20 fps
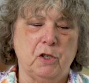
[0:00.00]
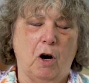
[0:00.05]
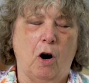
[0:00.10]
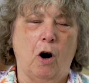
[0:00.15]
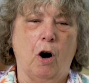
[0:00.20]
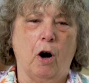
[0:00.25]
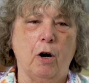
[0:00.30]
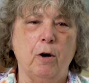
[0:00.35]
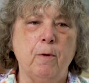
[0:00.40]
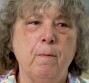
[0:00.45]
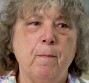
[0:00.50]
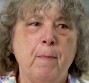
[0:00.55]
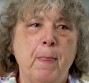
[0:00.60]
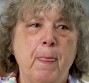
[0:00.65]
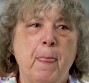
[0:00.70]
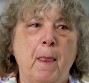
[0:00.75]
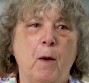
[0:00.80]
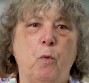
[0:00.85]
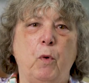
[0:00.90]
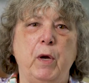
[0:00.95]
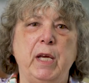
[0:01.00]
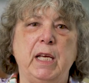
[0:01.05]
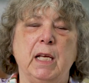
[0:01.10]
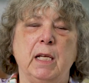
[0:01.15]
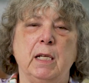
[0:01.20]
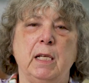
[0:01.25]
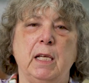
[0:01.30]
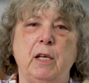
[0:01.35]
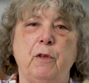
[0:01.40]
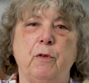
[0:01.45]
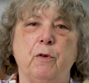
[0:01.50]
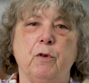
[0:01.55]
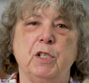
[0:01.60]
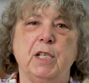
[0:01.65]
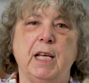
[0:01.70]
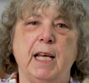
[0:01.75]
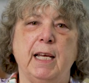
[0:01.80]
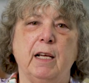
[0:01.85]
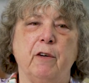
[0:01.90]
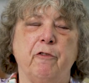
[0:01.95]
are we can either
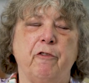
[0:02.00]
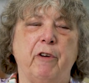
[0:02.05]
take a